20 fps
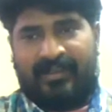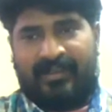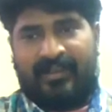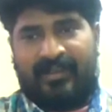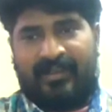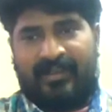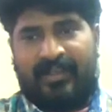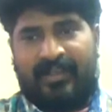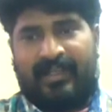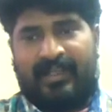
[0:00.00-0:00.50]

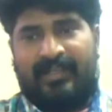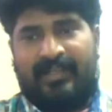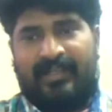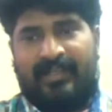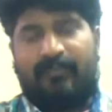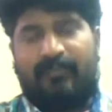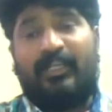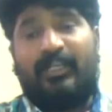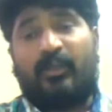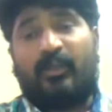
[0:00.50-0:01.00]
and
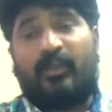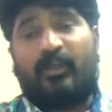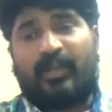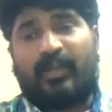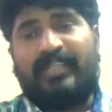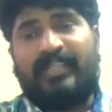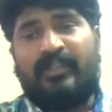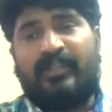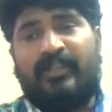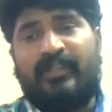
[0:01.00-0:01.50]
we try
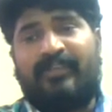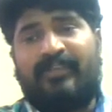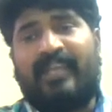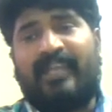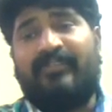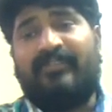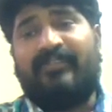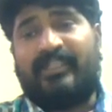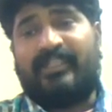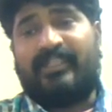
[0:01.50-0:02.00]
to
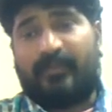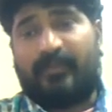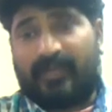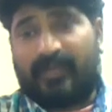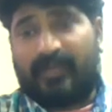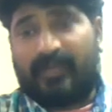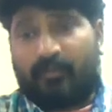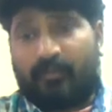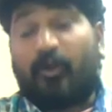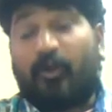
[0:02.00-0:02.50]
evaluate the
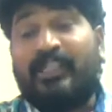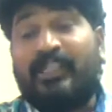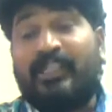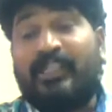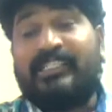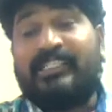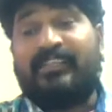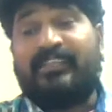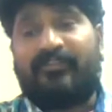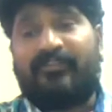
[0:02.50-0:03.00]

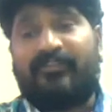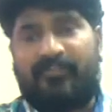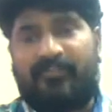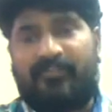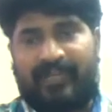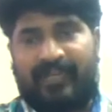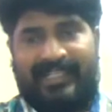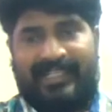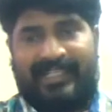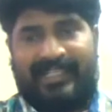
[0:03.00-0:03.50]
quality of
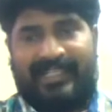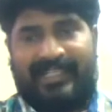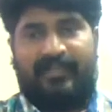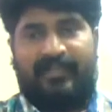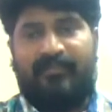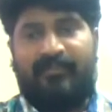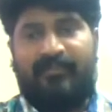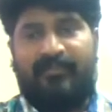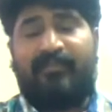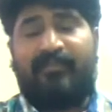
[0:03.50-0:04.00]
writing
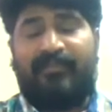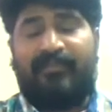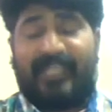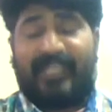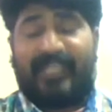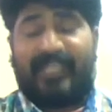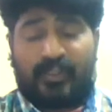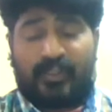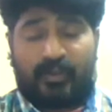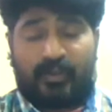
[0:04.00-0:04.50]

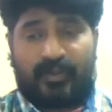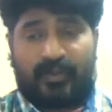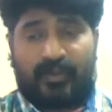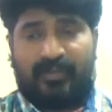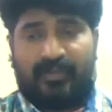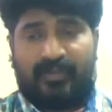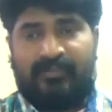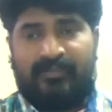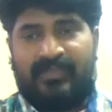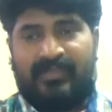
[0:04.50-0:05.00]
based on
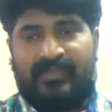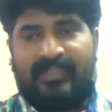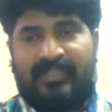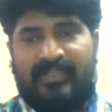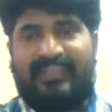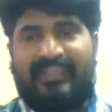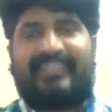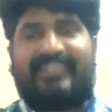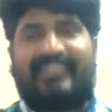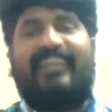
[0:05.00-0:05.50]
the
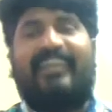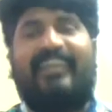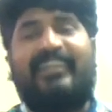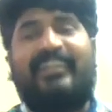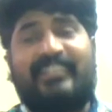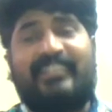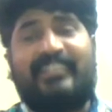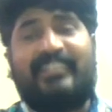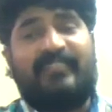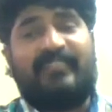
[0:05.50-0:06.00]

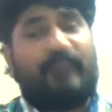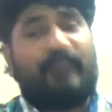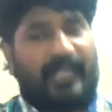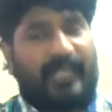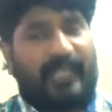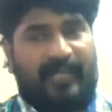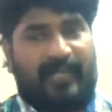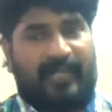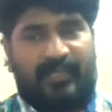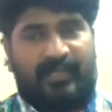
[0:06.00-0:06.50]
selected
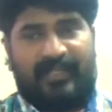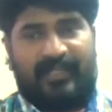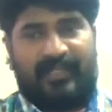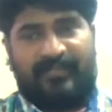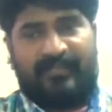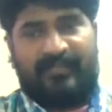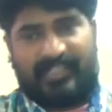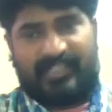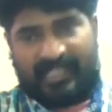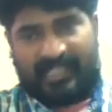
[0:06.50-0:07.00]
vocabulary
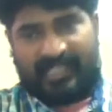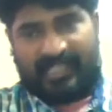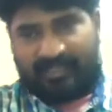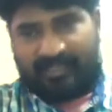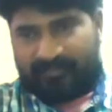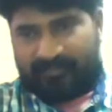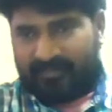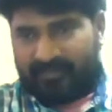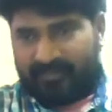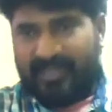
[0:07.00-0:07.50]
which they have
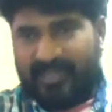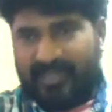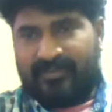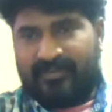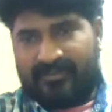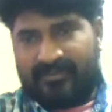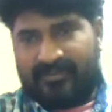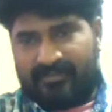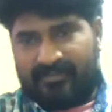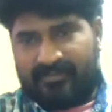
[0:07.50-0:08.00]
made
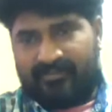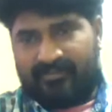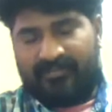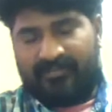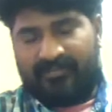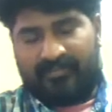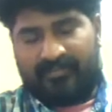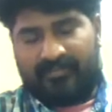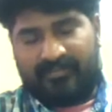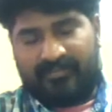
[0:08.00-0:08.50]

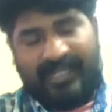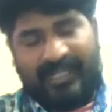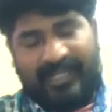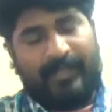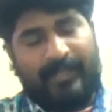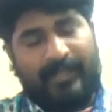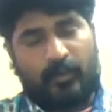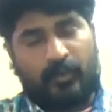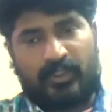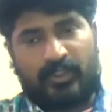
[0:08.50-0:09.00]

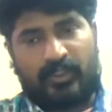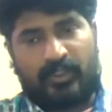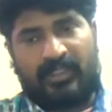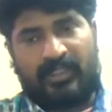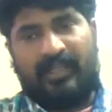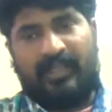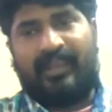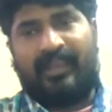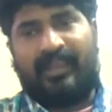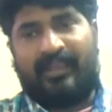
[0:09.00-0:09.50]
used
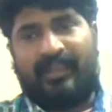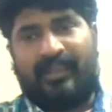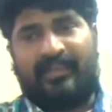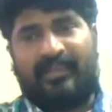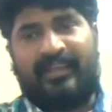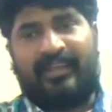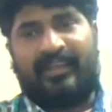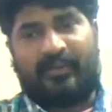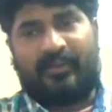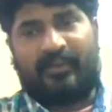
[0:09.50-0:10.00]
in their
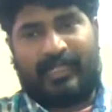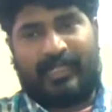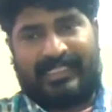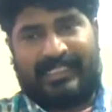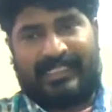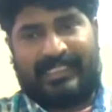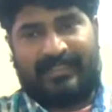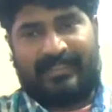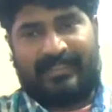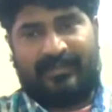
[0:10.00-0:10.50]

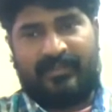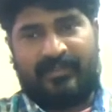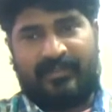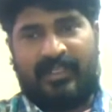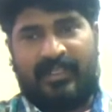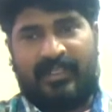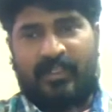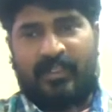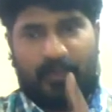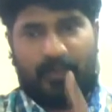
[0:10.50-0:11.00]
writing.
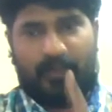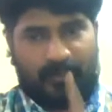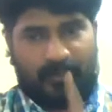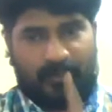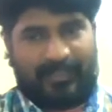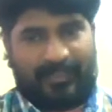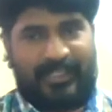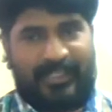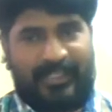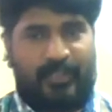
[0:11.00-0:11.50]
So
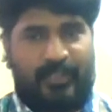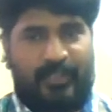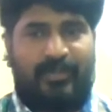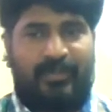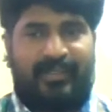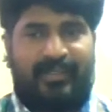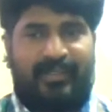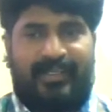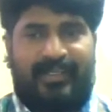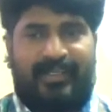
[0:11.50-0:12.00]
make sure
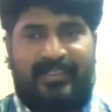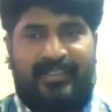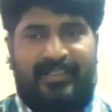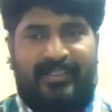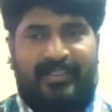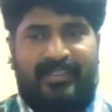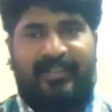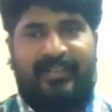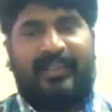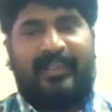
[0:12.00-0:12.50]
that
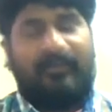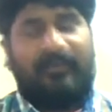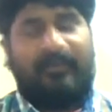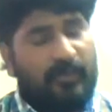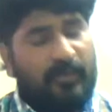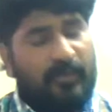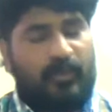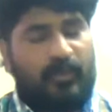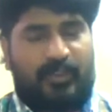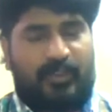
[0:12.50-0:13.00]
if you
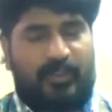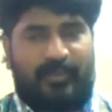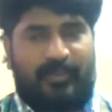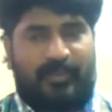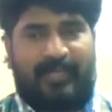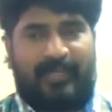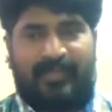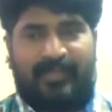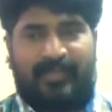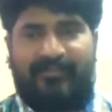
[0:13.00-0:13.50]
want to
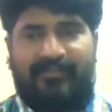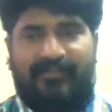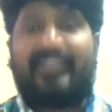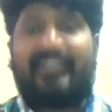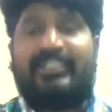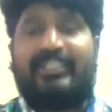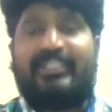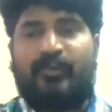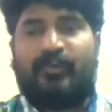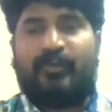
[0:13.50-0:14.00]
become an
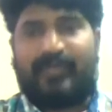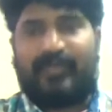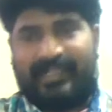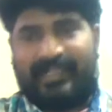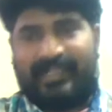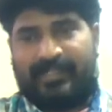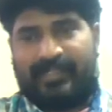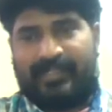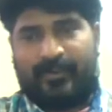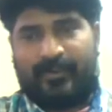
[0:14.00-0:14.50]
effective
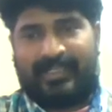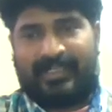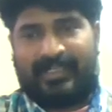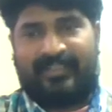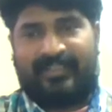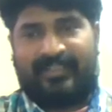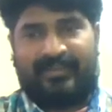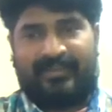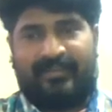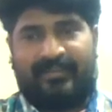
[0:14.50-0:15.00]
creative
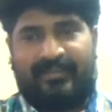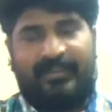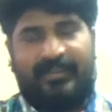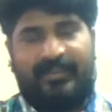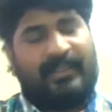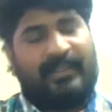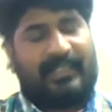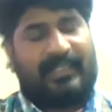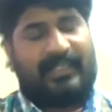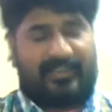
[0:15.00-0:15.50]
writer,
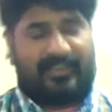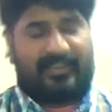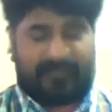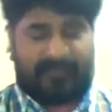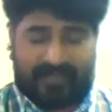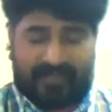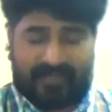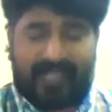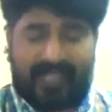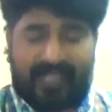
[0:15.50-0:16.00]
it's
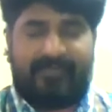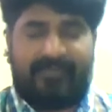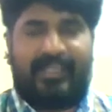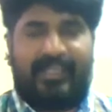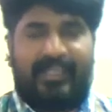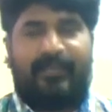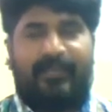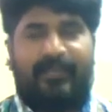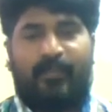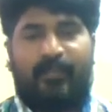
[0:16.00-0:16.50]
very, very
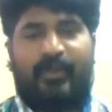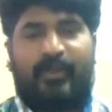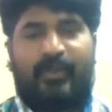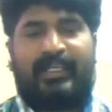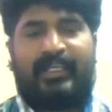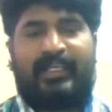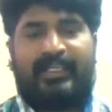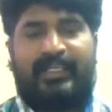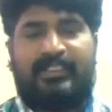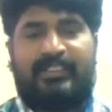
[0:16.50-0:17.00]

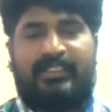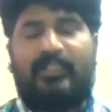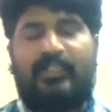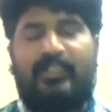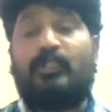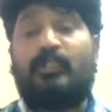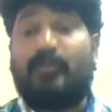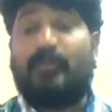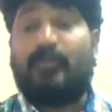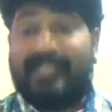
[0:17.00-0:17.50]
important
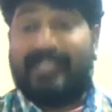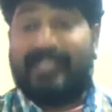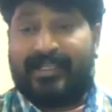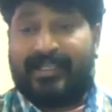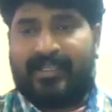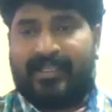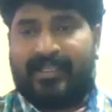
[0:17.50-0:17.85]
to take care